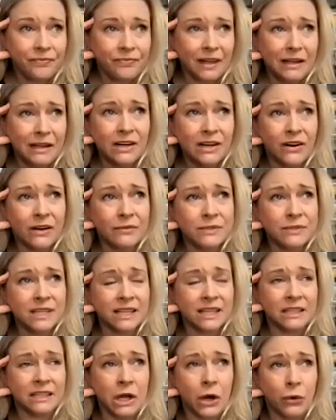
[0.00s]
was
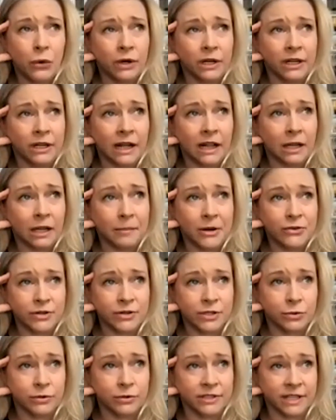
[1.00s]
like known in elementary
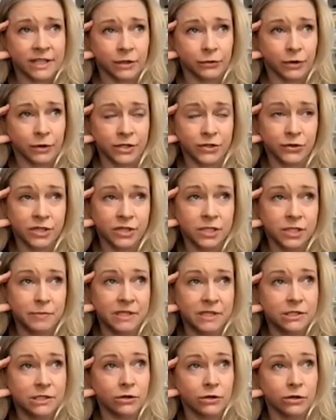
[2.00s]
school as like the Rice
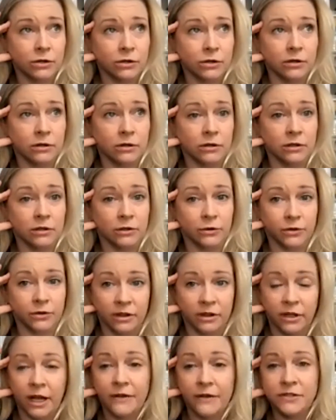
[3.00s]
Krispies girl or the
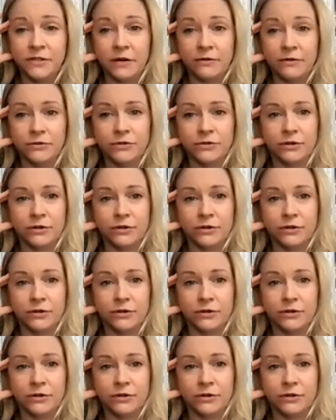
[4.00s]
Lifesavers